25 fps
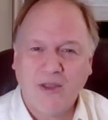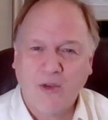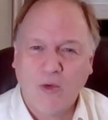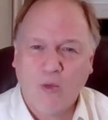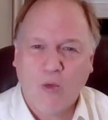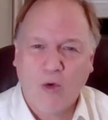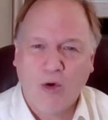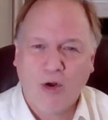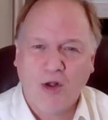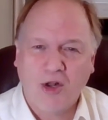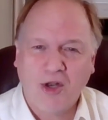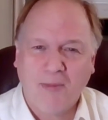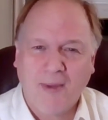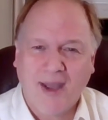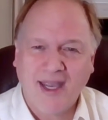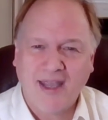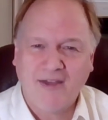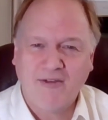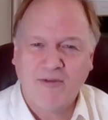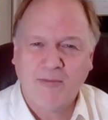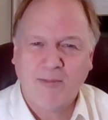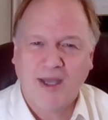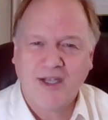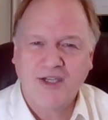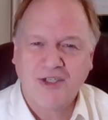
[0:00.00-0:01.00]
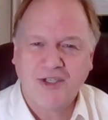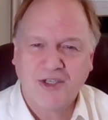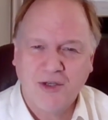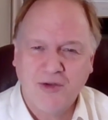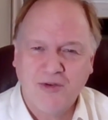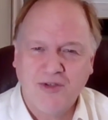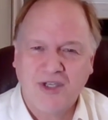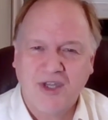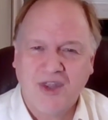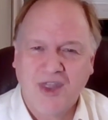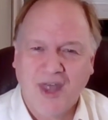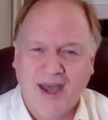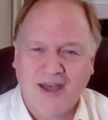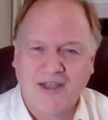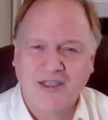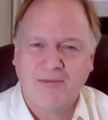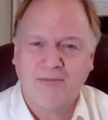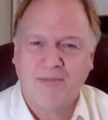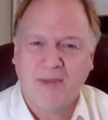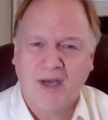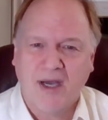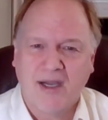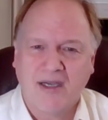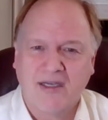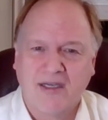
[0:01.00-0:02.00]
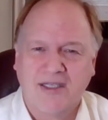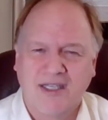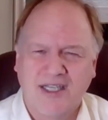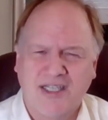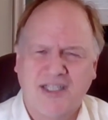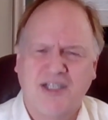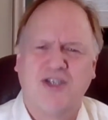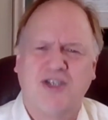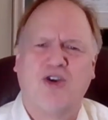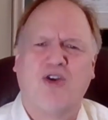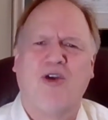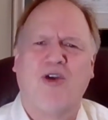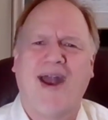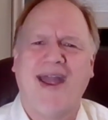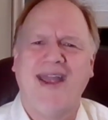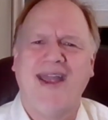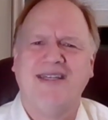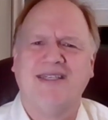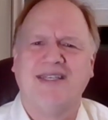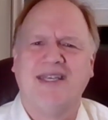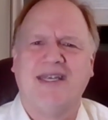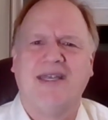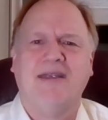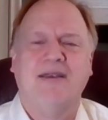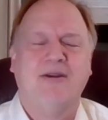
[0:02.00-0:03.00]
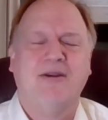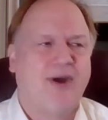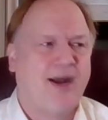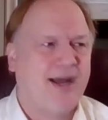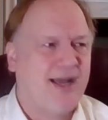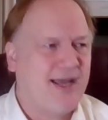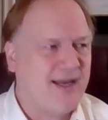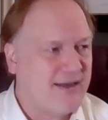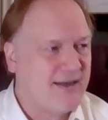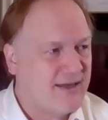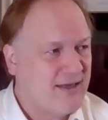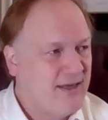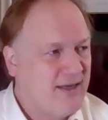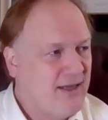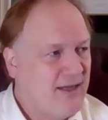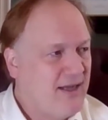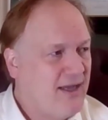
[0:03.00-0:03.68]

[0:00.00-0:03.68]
in the world am I giving my students $1,000? This is crazy, right?